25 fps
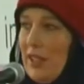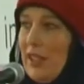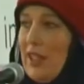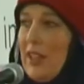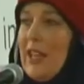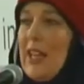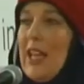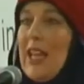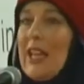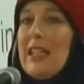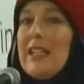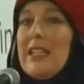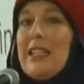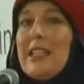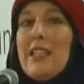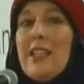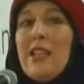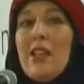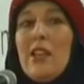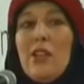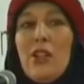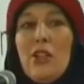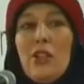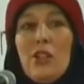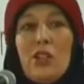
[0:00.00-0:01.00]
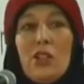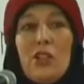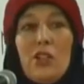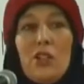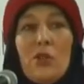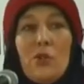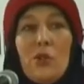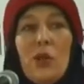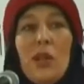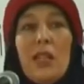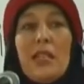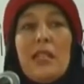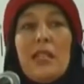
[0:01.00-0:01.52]
And I turned and
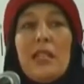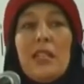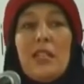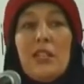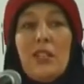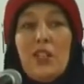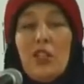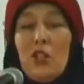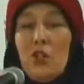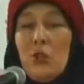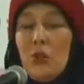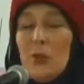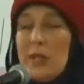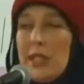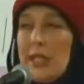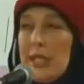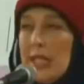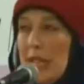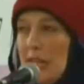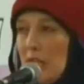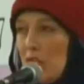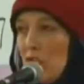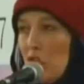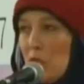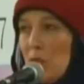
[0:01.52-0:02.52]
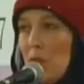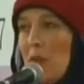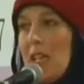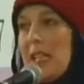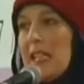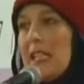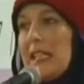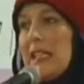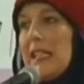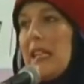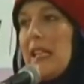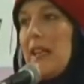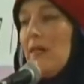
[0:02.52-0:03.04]
went to attach
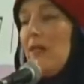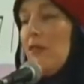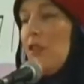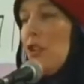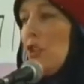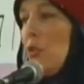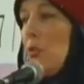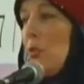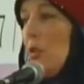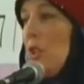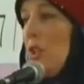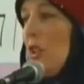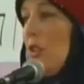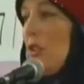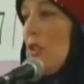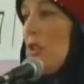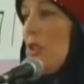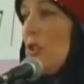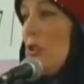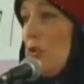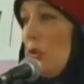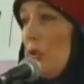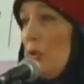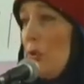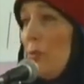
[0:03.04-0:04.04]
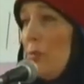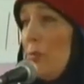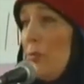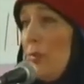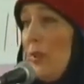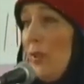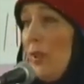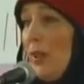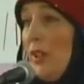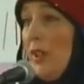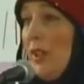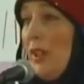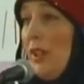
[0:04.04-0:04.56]
myself to another group
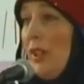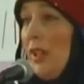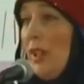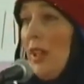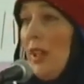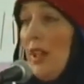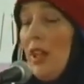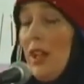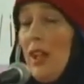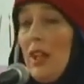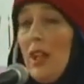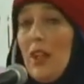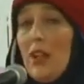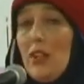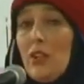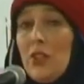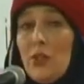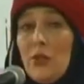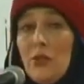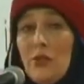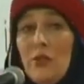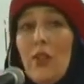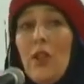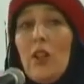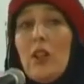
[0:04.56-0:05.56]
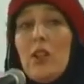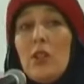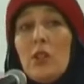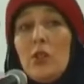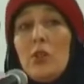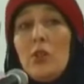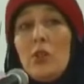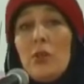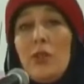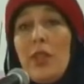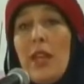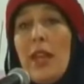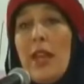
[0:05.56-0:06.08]
to
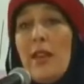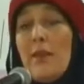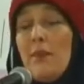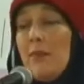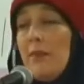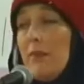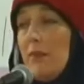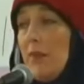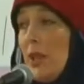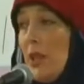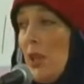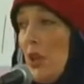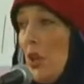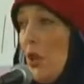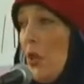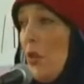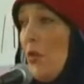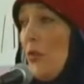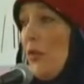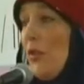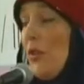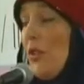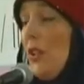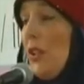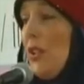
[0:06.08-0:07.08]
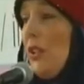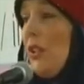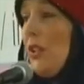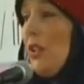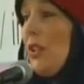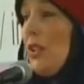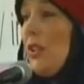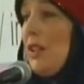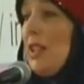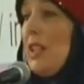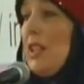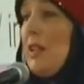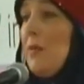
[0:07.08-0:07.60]
follow them over
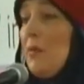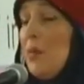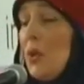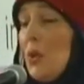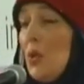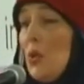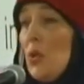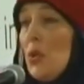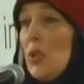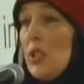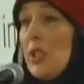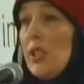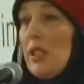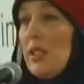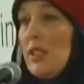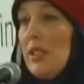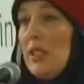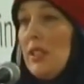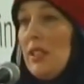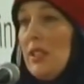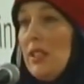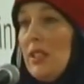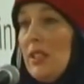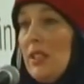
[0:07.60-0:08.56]
the border.